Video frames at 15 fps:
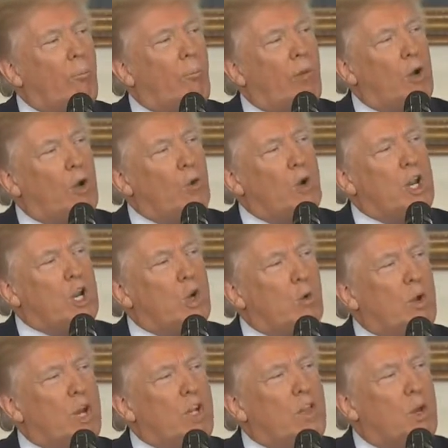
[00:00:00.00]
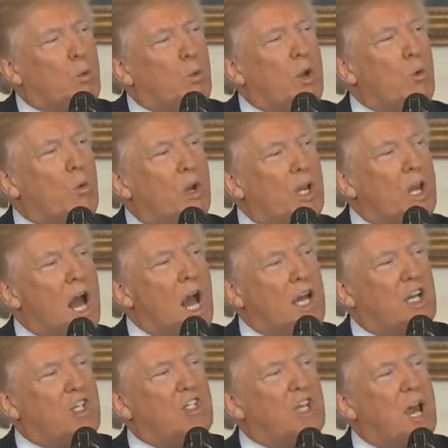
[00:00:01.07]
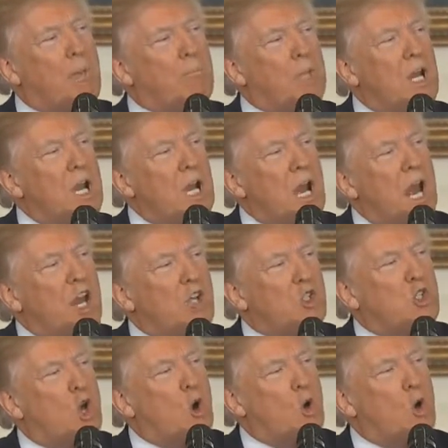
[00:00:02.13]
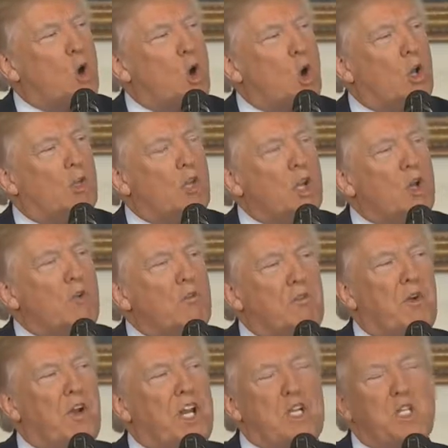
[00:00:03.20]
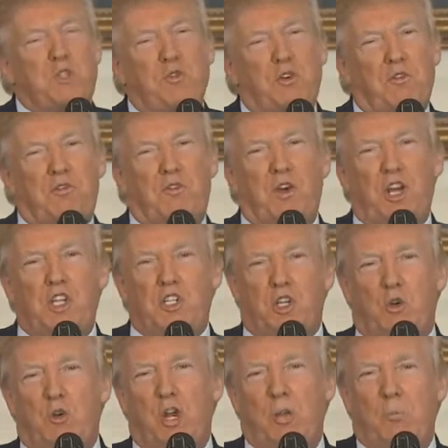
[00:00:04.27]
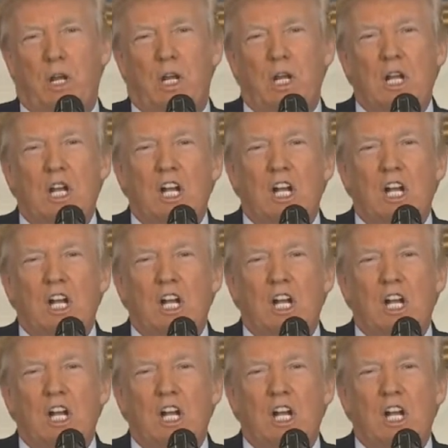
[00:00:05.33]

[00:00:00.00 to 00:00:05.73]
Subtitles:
and we agree that we would not accept a so-called freeze-for-freeze agreement